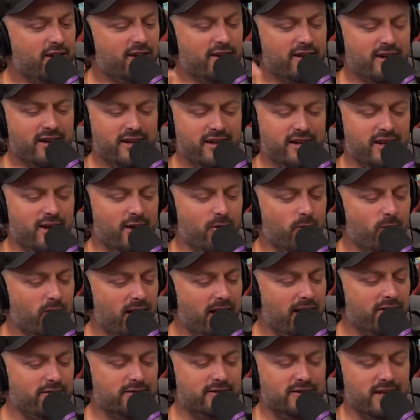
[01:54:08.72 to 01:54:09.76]
You know,
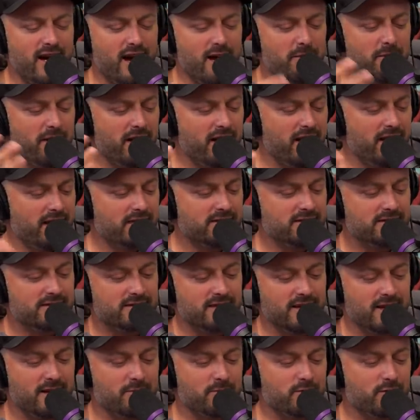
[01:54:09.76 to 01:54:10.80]
whatever, Tom Hanks,
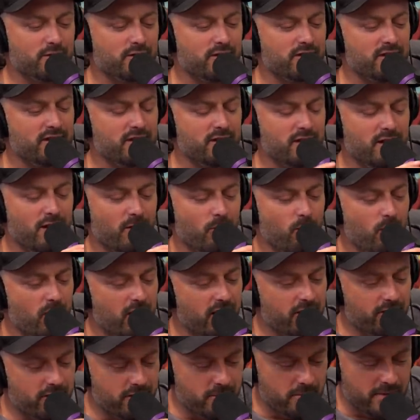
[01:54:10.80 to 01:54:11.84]
Tom Cruise, you know, one
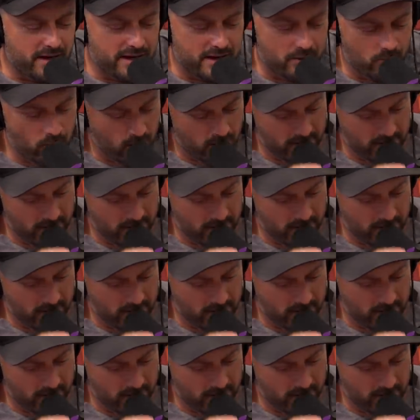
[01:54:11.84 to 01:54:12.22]
of the main